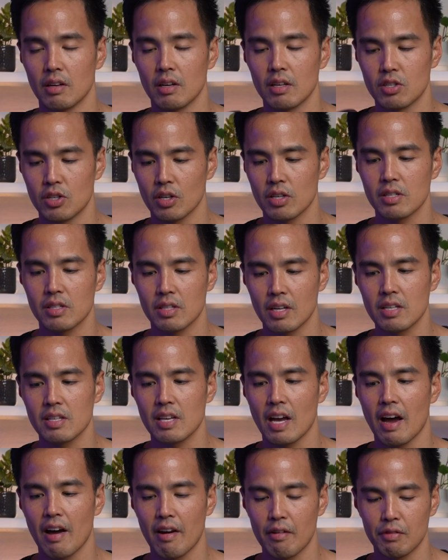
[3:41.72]
It just does
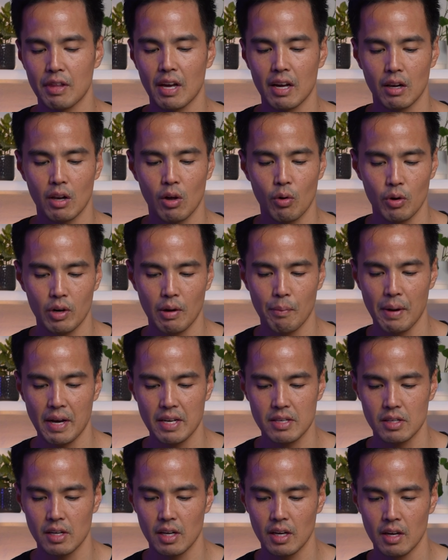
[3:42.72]
have that lower
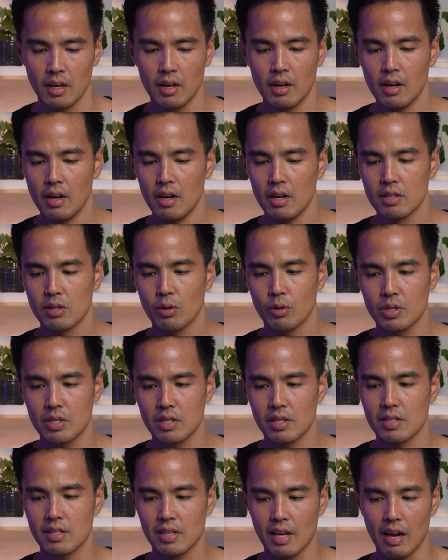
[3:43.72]
capacity. So it's
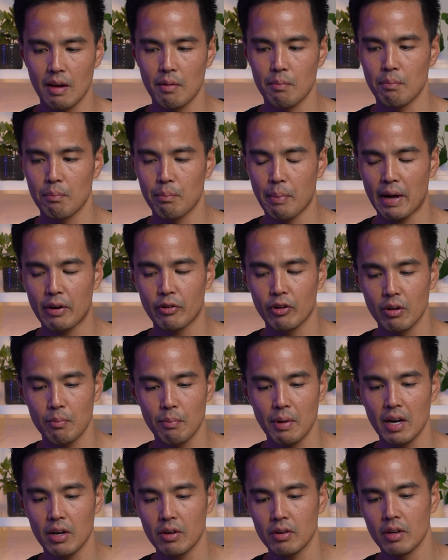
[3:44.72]
the same battery
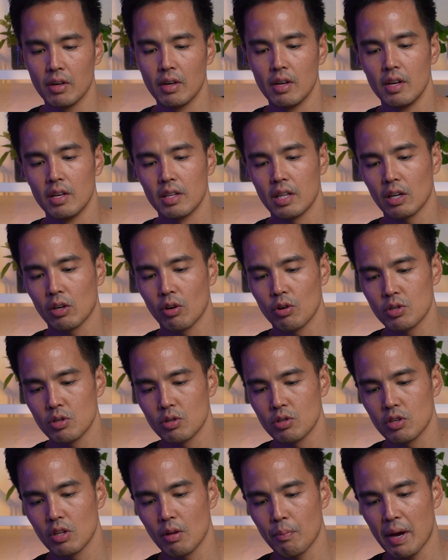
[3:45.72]
mount that goes
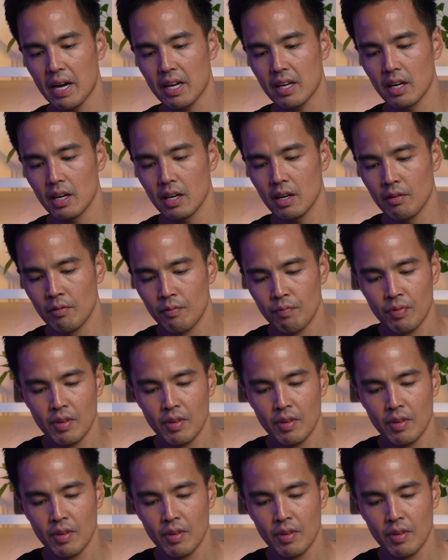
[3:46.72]
onto the back here.